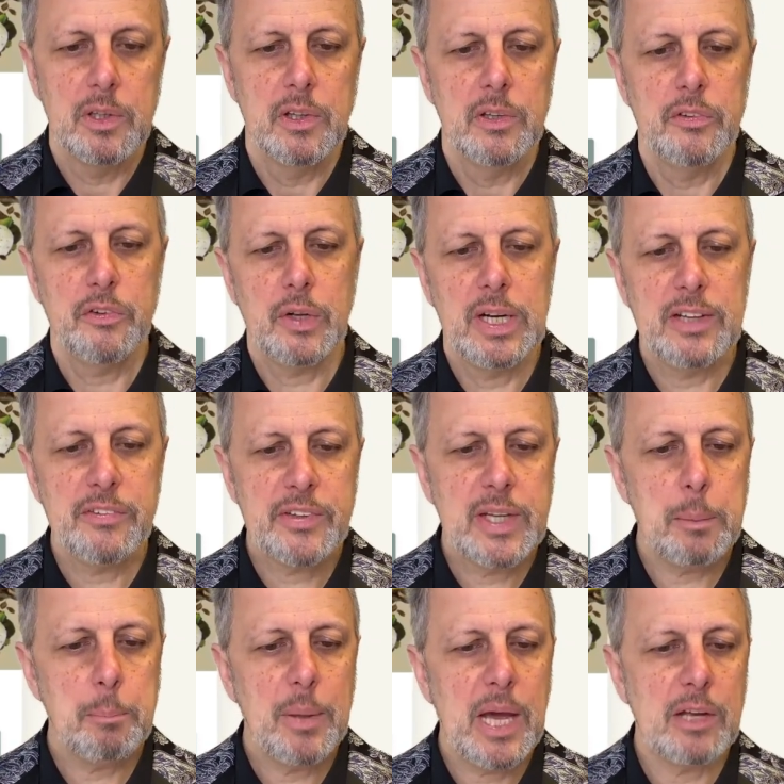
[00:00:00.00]
So let's
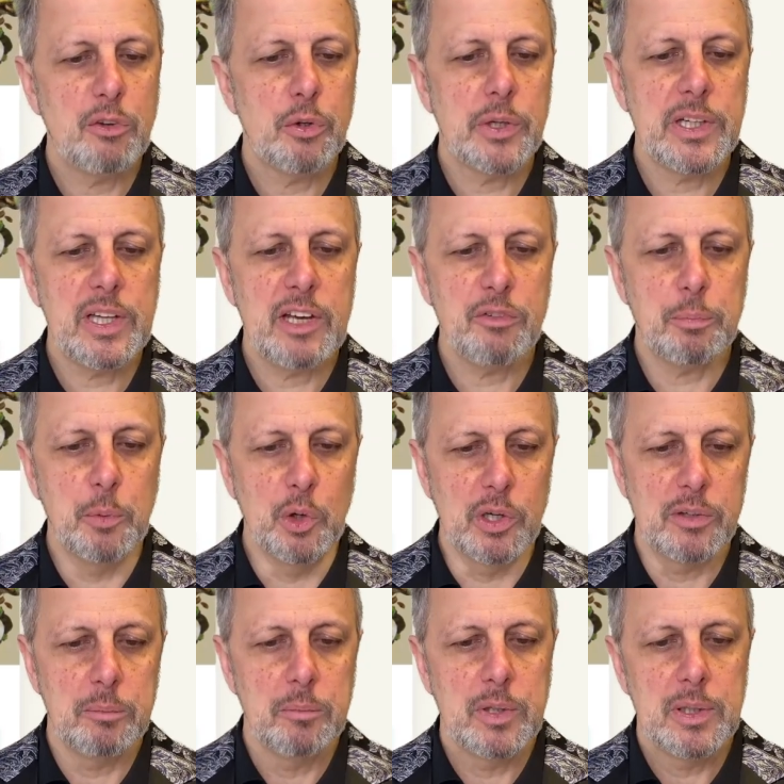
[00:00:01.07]
get back to our dashboard,
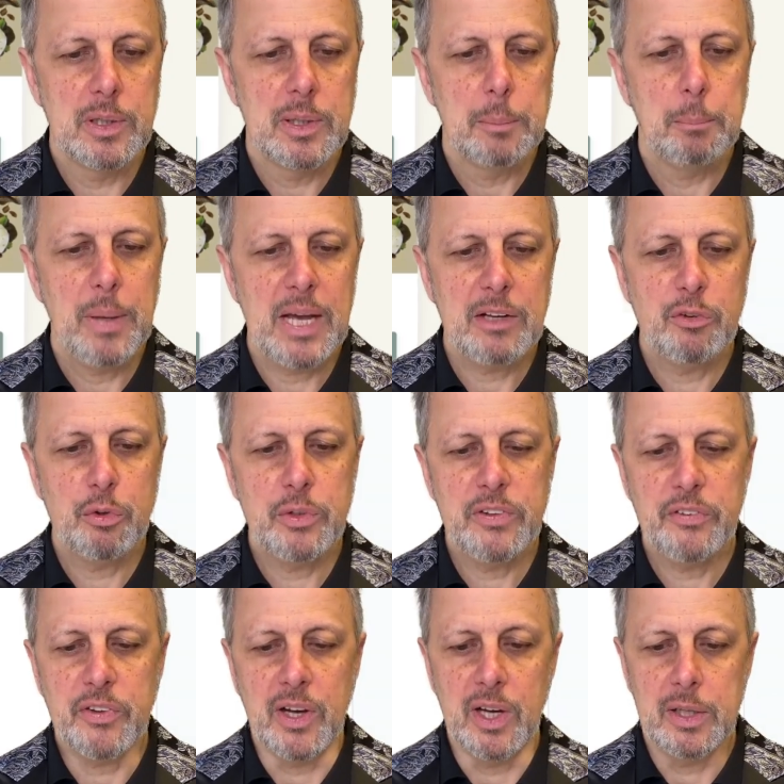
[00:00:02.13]
back to
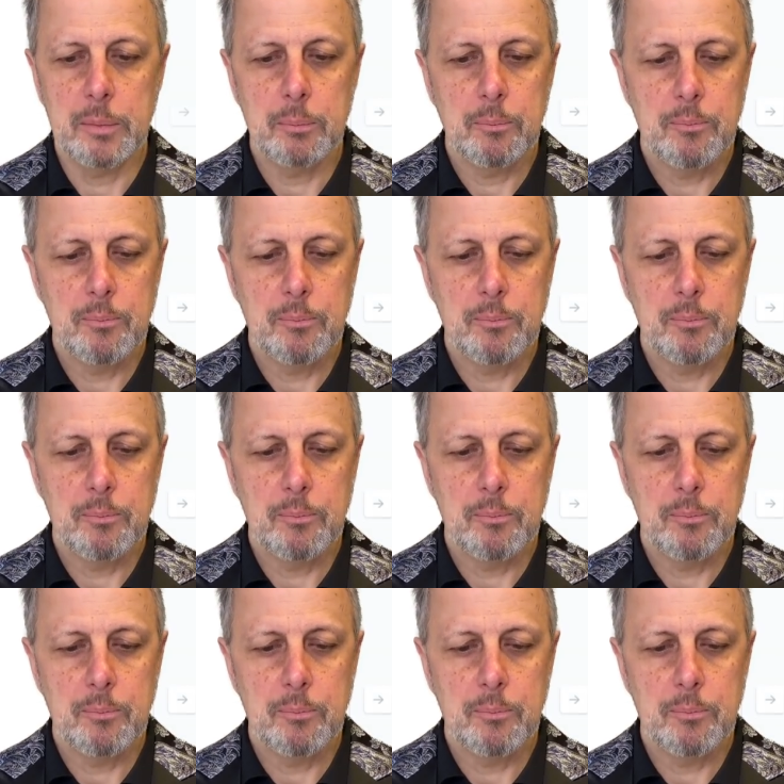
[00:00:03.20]
design,